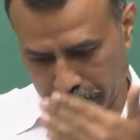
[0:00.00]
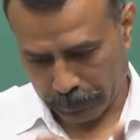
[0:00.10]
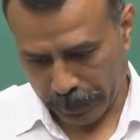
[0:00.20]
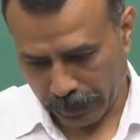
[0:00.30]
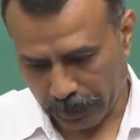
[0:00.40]

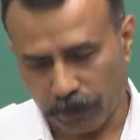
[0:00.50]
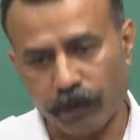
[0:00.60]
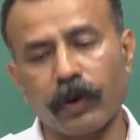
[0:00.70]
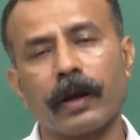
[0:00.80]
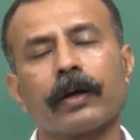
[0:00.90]
like
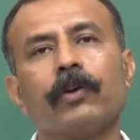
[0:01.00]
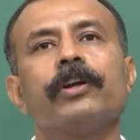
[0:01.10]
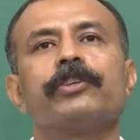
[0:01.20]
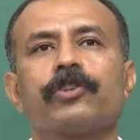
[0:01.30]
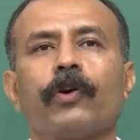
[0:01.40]
if you are a good
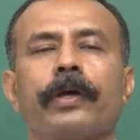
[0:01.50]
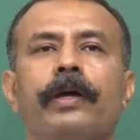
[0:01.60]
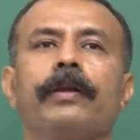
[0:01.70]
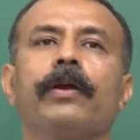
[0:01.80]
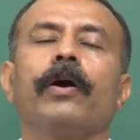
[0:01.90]

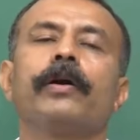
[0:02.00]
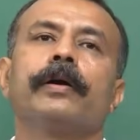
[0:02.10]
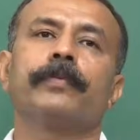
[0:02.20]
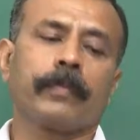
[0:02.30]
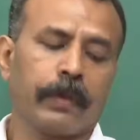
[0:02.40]
historian
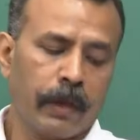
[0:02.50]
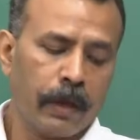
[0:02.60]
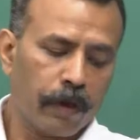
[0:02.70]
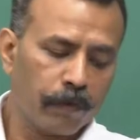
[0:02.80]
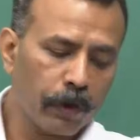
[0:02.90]
or
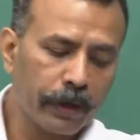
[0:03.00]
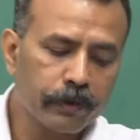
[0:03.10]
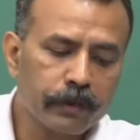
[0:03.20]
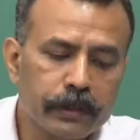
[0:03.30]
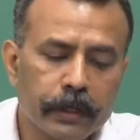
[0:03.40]
if you are
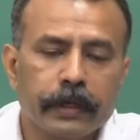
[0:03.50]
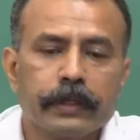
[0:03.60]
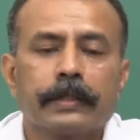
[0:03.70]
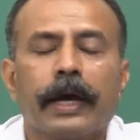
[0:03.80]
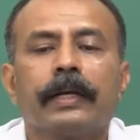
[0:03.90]
interested
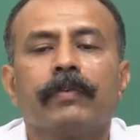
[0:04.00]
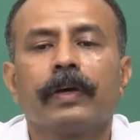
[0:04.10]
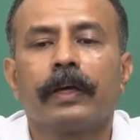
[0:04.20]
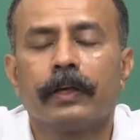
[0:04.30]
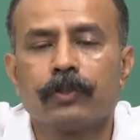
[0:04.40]
in
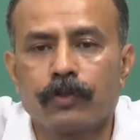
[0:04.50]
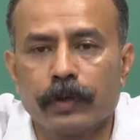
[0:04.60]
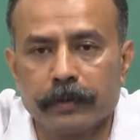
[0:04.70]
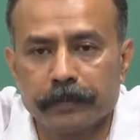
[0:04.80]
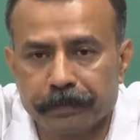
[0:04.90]
scientific
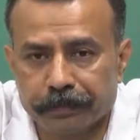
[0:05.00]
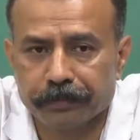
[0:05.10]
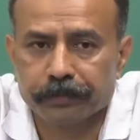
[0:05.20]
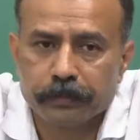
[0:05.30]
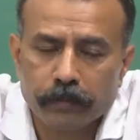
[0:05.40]
history,
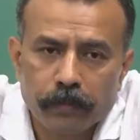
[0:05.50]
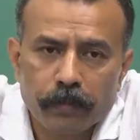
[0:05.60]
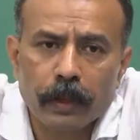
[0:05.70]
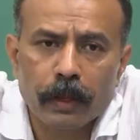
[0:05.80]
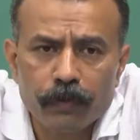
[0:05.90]

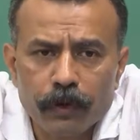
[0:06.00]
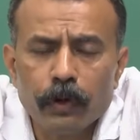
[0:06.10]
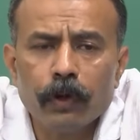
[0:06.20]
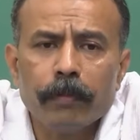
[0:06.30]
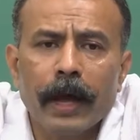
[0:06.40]
if you
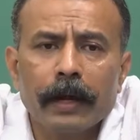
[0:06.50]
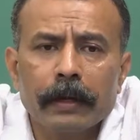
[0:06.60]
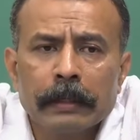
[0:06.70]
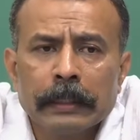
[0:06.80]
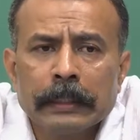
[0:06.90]
look back,
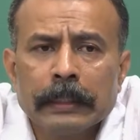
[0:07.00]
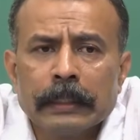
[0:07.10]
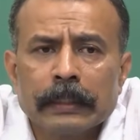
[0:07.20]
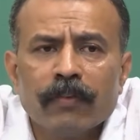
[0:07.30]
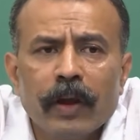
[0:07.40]

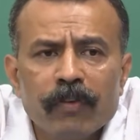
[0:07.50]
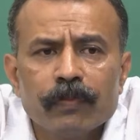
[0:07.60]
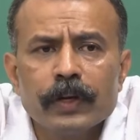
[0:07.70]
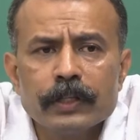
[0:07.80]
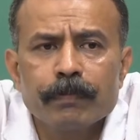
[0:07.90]
the very
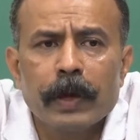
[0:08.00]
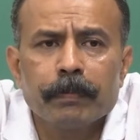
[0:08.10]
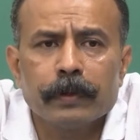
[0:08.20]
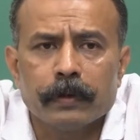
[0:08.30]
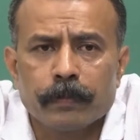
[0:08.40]
first
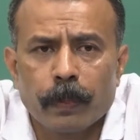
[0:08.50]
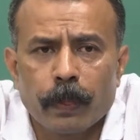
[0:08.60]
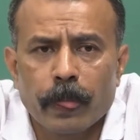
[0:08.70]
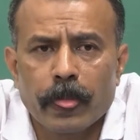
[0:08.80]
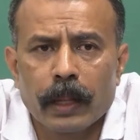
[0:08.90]
paper
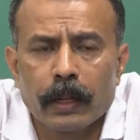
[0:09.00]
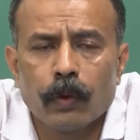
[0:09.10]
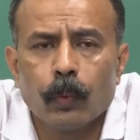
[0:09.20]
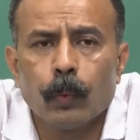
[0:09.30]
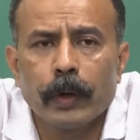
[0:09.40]

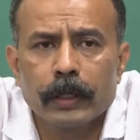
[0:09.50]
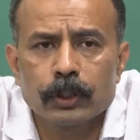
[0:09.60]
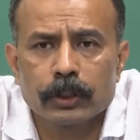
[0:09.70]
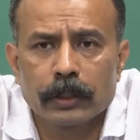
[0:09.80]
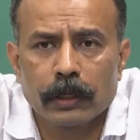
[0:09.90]

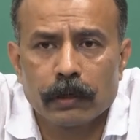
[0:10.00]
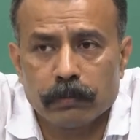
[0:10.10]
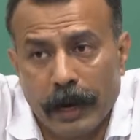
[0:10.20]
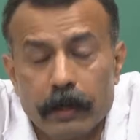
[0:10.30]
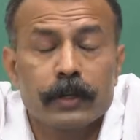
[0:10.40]
which
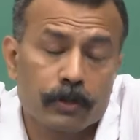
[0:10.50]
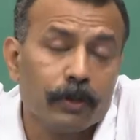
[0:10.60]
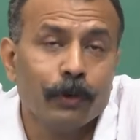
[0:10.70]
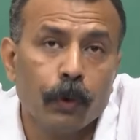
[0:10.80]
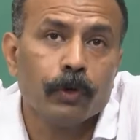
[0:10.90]
at least
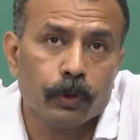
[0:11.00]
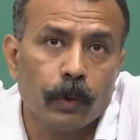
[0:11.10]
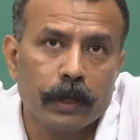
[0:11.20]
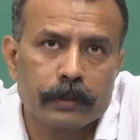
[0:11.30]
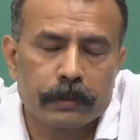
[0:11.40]
known
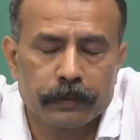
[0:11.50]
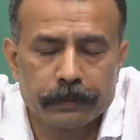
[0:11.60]
to us,